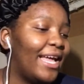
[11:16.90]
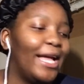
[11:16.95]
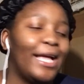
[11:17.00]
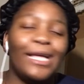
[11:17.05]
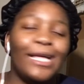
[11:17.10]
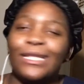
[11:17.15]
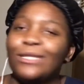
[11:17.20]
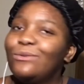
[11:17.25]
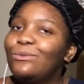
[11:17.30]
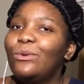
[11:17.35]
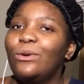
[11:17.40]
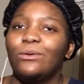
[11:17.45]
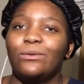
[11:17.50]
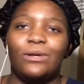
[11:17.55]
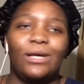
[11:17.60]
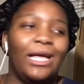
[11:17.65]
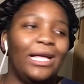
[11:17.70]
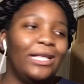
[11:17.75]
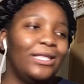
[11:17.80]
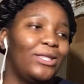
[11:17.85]
I, won't,
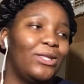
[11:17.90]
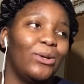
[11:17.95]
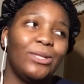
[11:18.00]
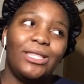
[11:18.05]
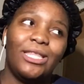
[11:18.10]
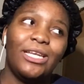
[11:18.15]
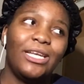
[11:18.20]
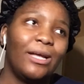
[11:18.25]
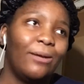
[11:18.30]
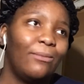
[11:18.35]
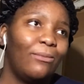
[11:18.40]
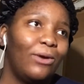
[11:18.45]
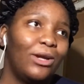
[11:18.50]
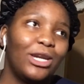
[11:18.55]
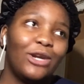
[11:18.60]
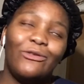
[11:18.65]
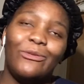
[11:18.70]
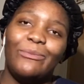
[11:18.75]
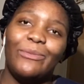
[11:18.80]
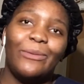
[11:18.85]
I don't think i'm
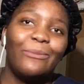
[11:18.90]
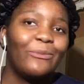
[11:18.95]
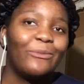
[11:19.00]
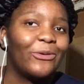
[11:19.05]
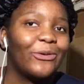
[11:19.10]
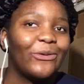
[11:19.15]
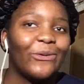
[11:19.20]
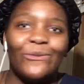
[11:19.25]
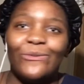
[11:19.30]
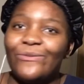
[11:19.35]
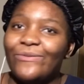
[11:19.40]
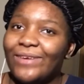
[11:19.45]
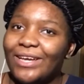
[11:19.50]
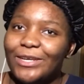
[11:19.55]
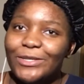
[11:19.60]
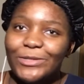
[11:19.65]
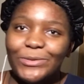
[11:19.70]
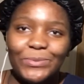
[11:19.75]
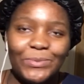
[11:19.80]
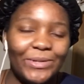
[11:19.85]
gonna remember your
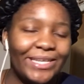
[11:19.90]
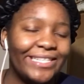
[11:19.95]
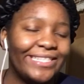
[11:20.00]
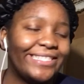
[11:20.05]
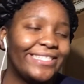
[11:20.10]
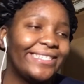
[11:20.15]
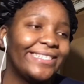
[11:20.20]
face but